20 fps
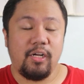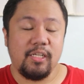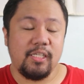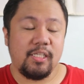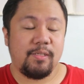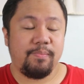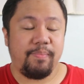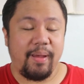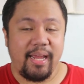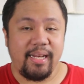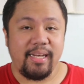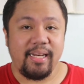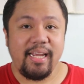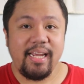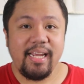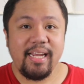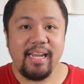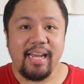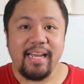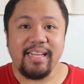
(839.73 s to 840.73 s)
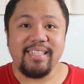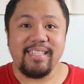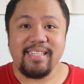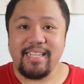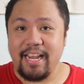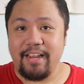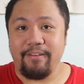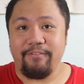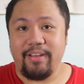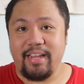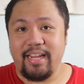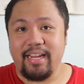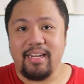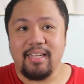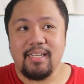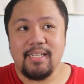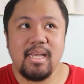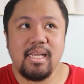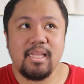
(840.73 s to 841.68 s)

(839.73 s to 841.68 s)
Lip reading: on spending and saving.